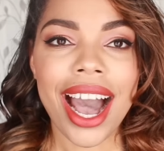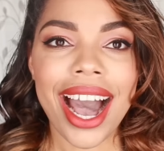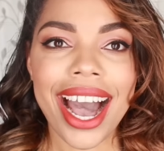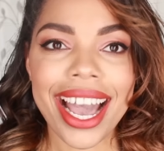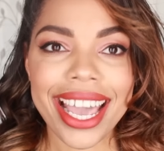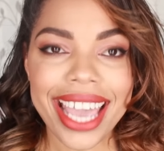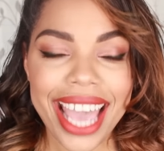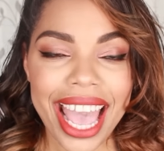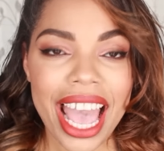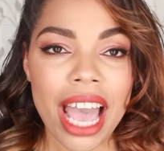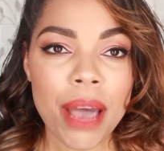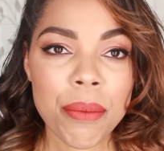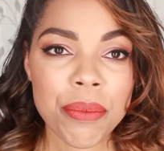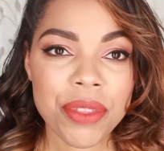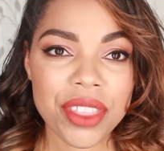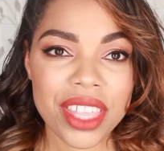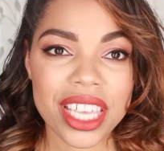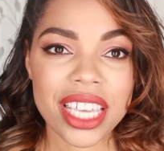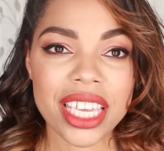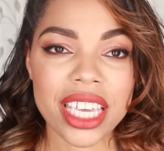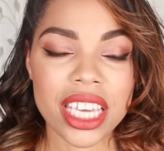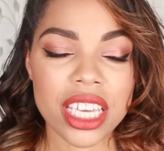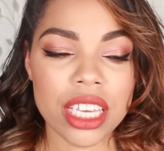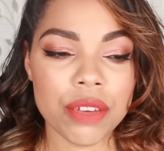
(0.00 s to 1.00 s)
I am
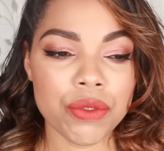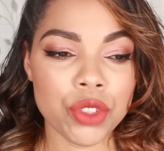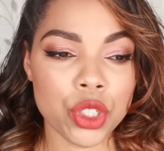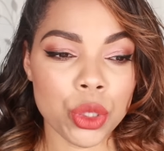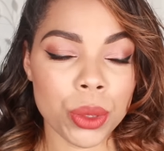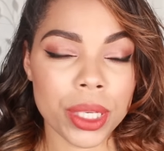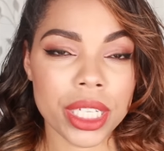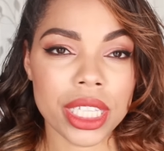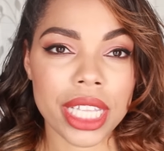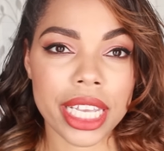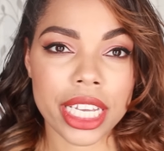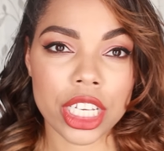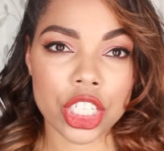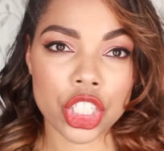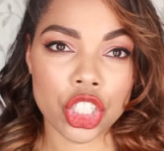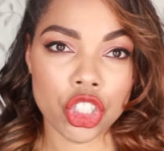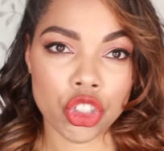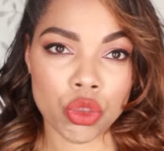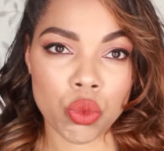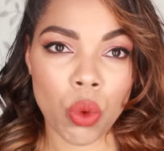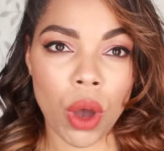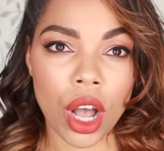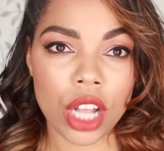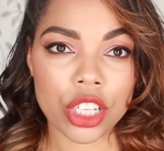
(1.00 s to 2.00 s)
thinking of doing like a
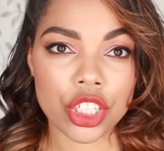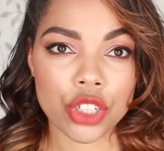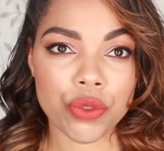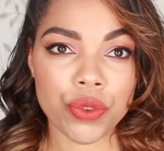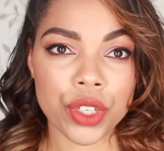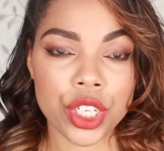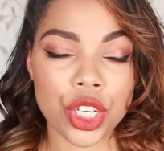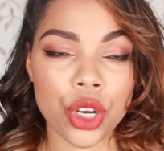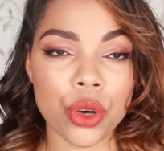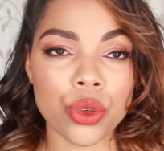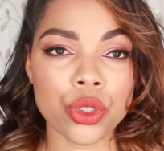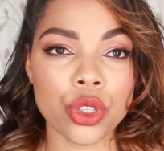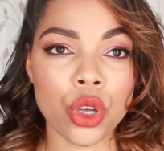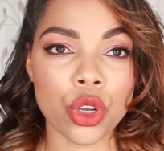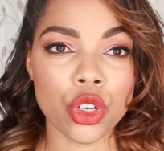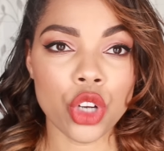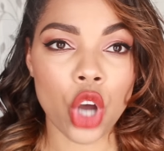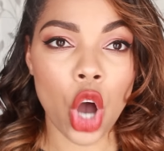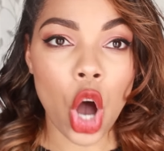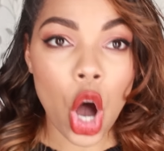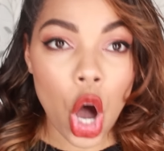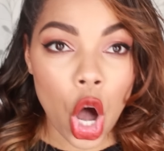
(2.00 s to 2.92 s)
swatch videos on